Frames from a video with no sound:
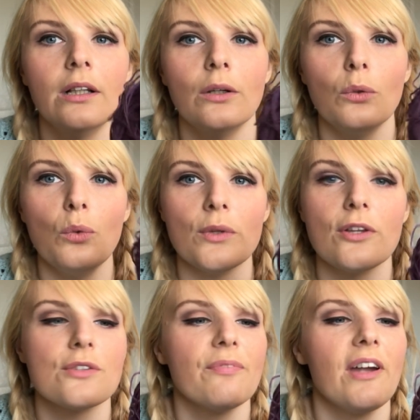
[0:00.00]
Ooh, it
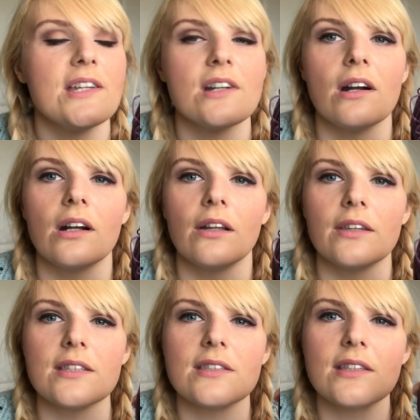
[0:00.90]
looks very dark on
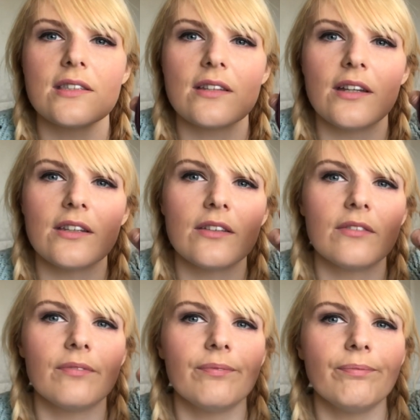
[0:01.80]
this. It's kind of,
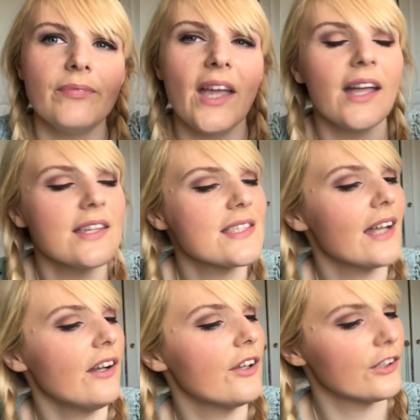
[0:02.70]
yeah, it is that
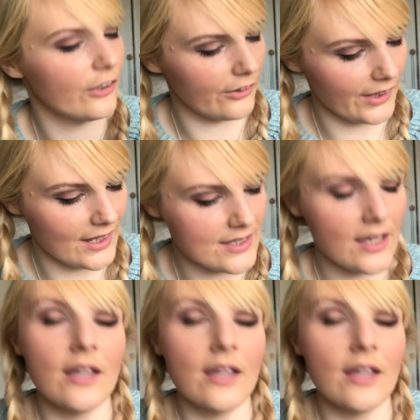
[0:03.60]
kind of colour, I guess.